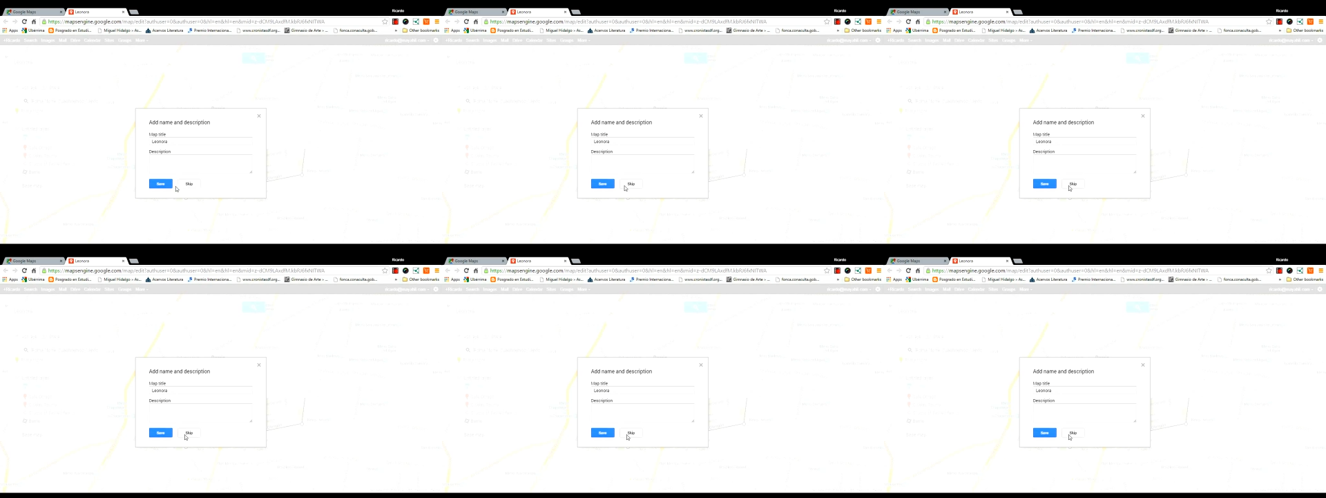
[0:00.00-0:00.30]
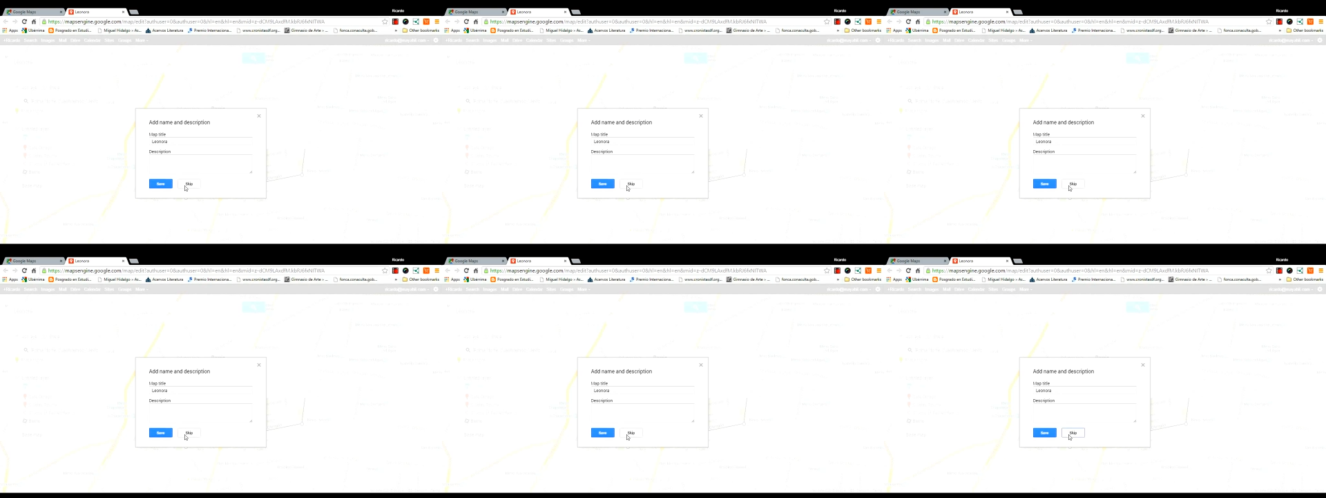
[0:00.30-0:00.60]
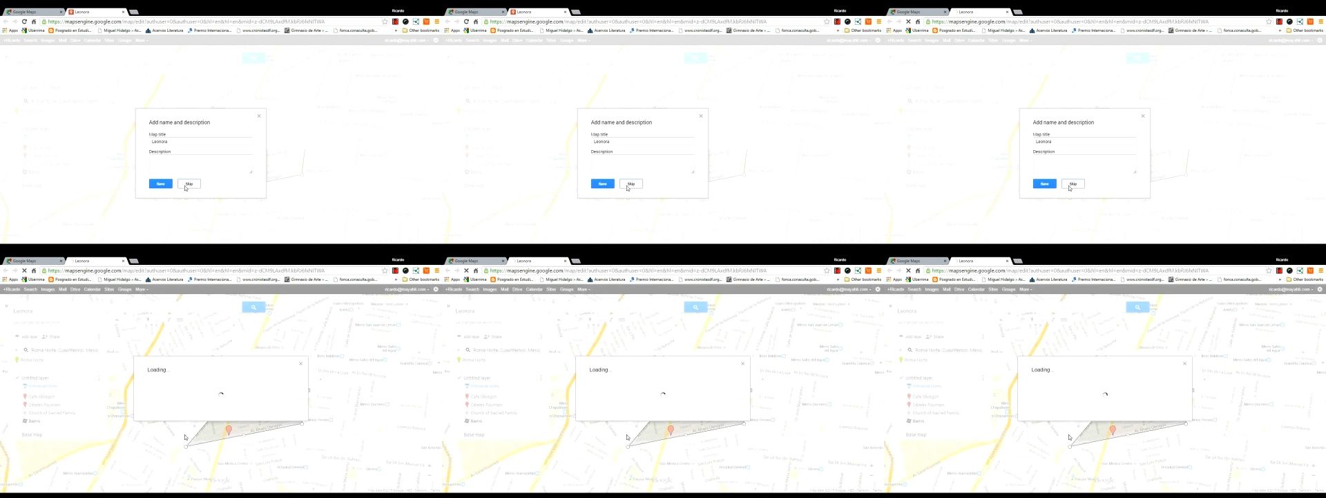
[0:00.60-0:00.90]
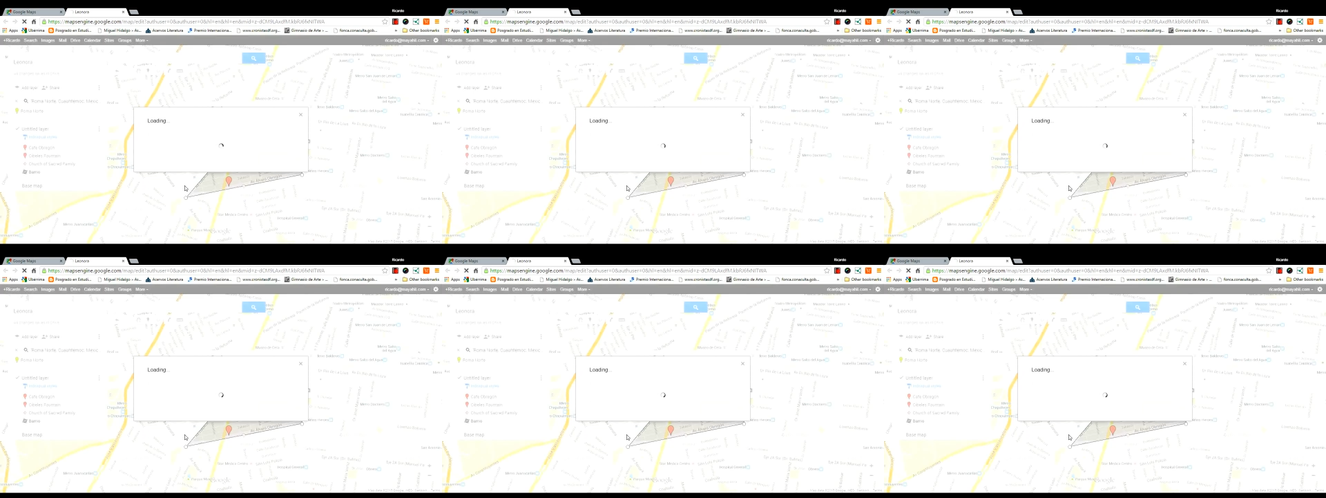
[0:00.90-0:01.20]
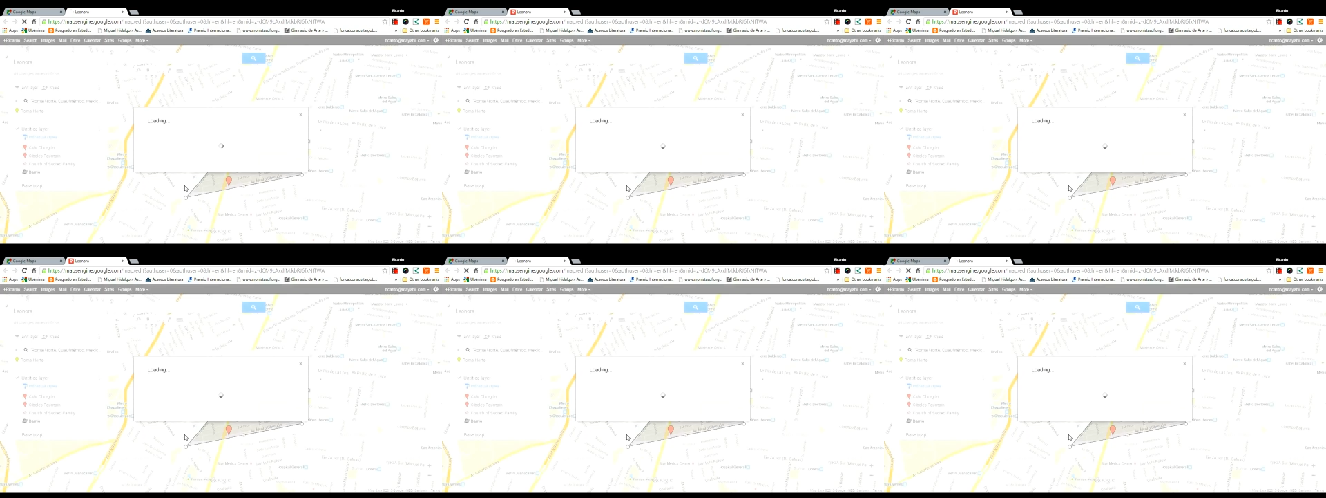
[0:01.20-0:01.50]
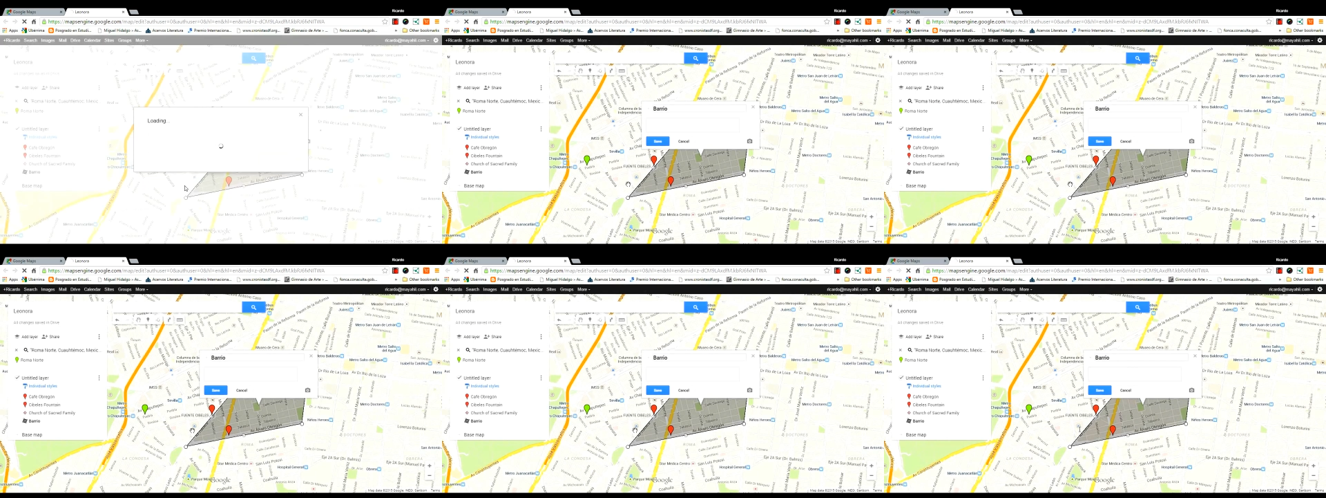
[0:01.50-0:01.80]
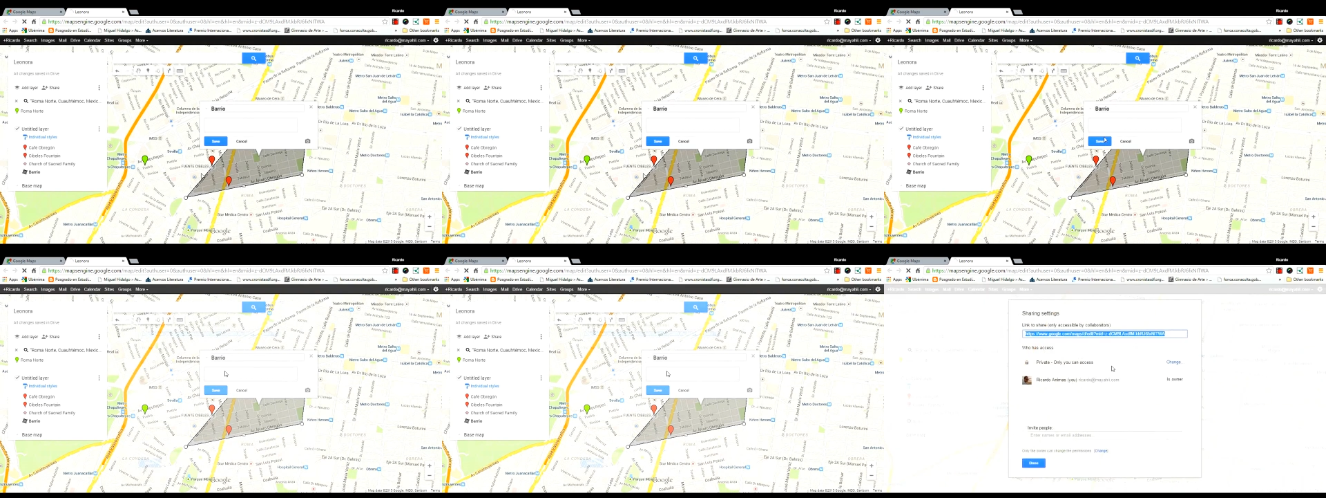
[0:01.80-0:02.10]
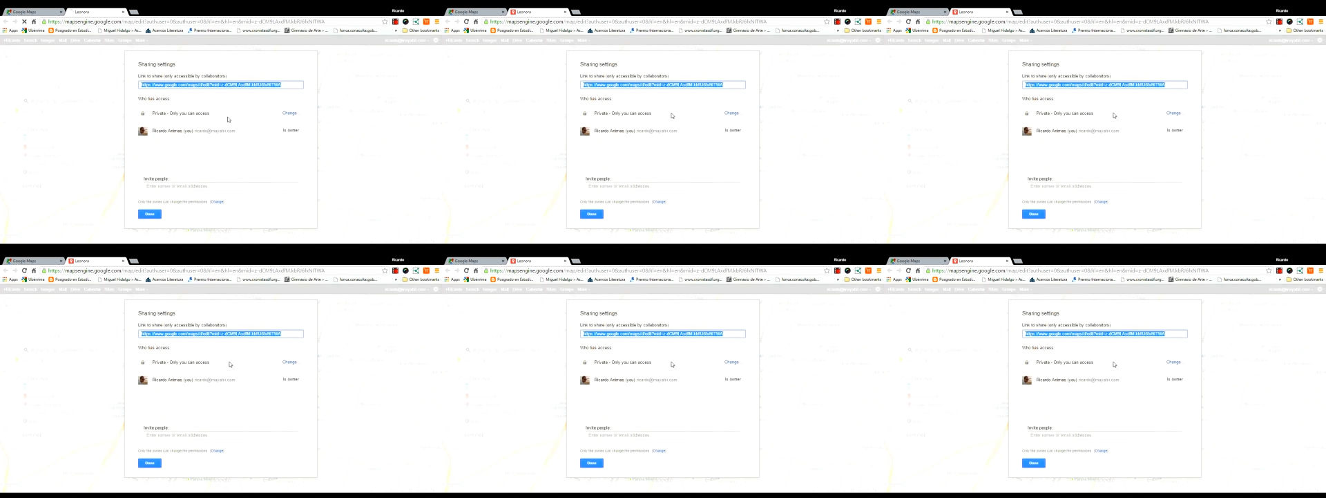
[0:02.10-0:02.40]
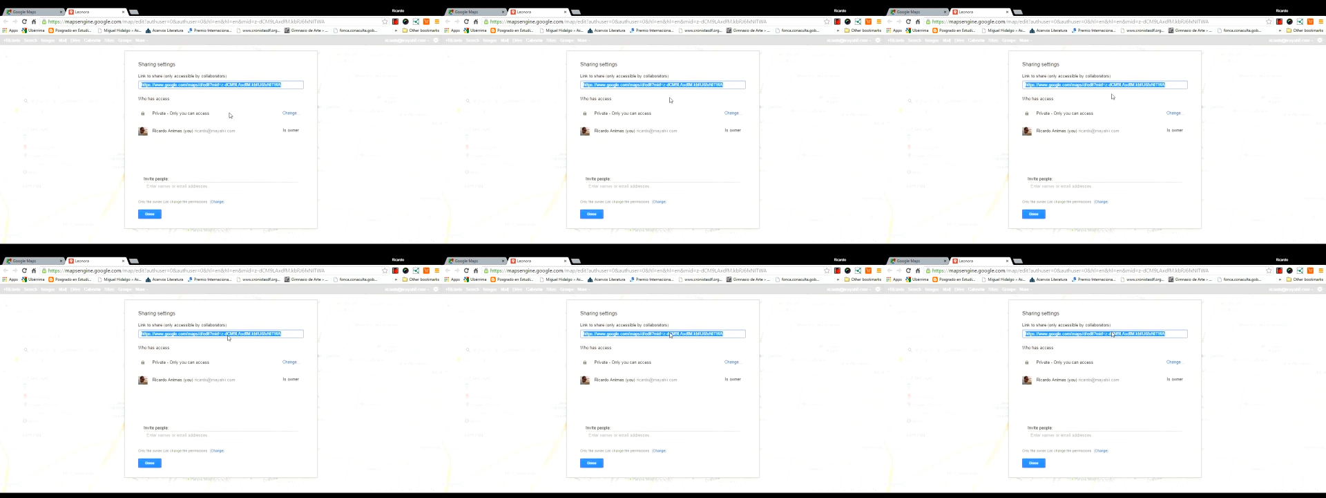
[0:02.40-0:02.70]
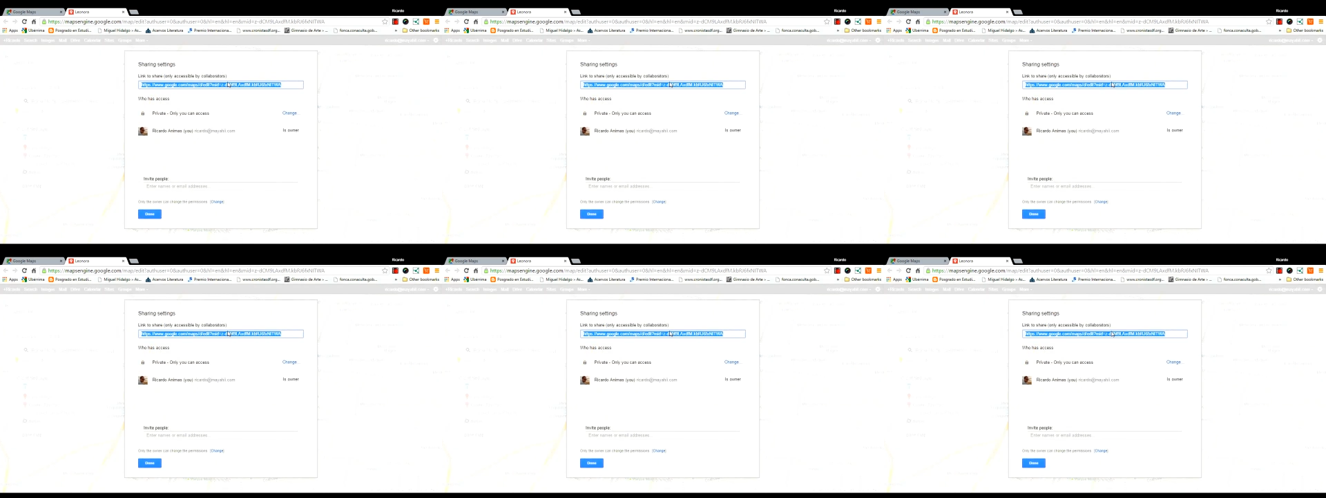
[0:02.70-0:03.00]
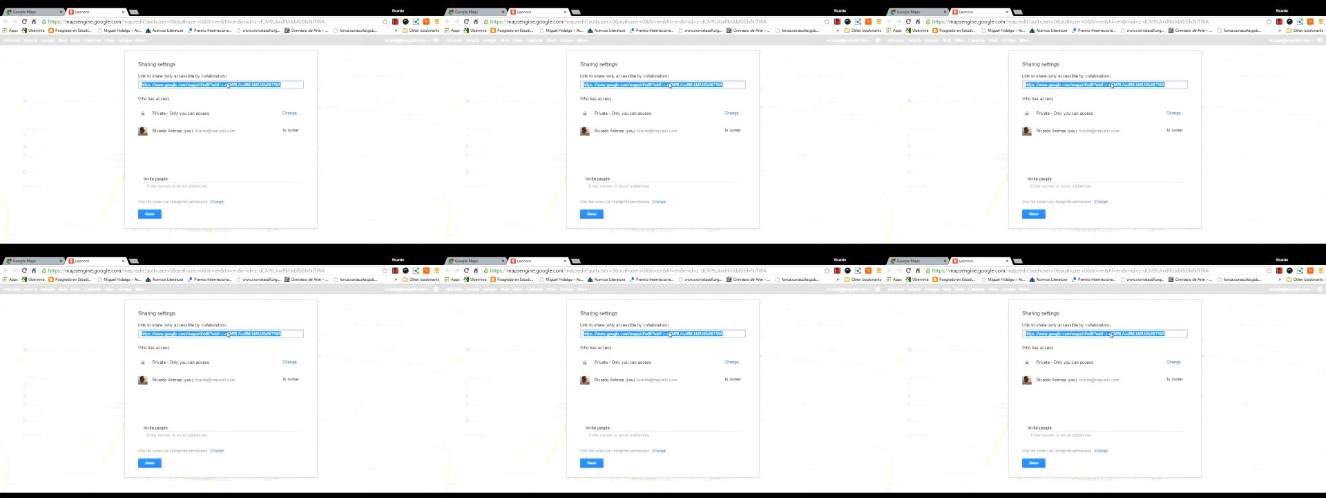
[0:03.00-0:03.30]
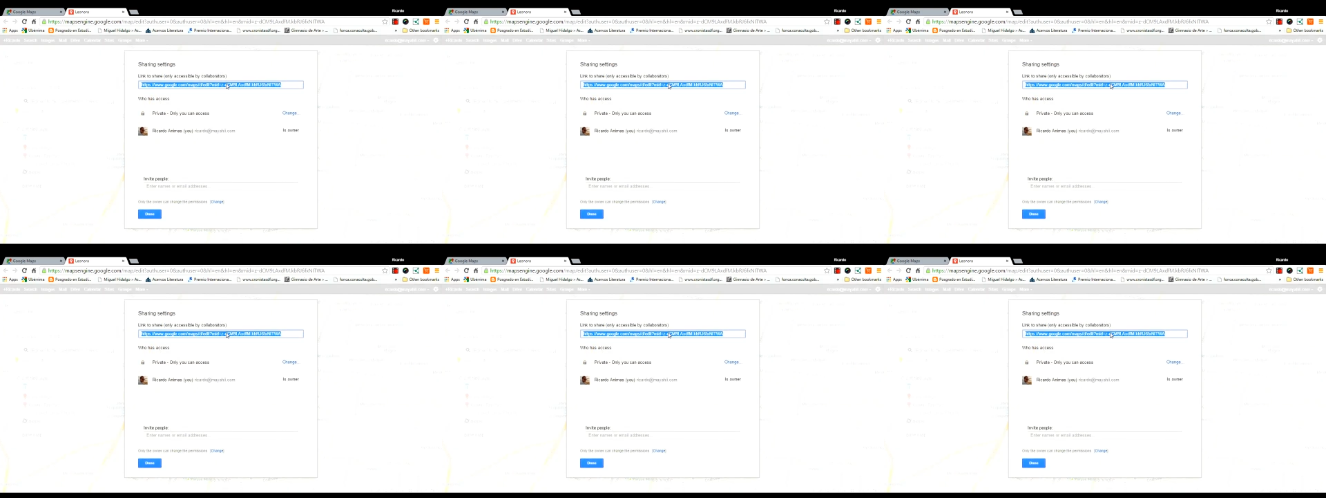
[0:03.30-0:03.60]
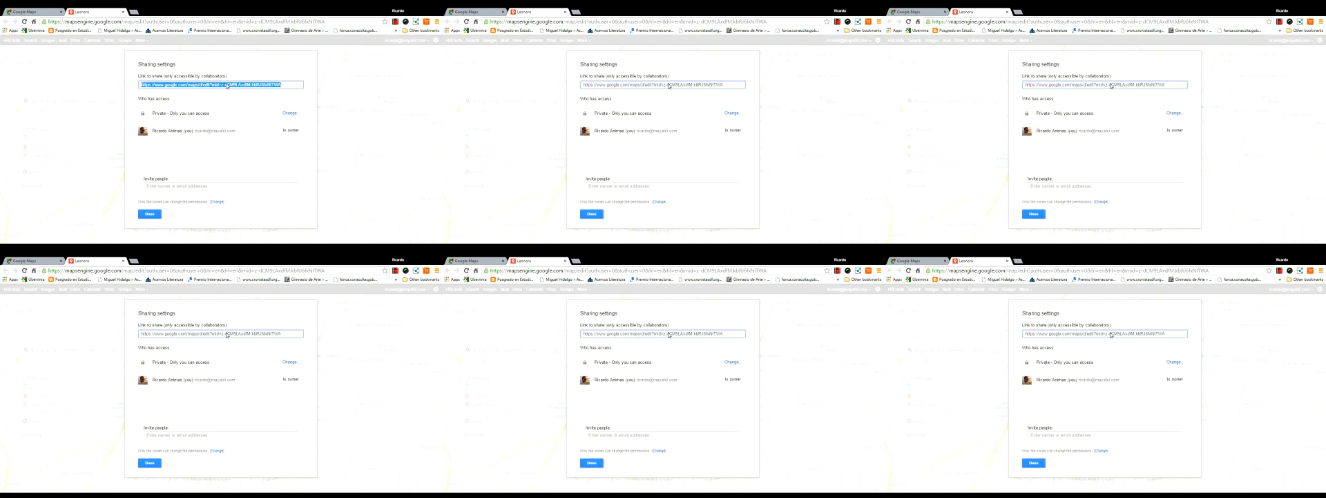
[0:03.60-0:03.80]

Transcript: No face is visible, so there are no lips to read.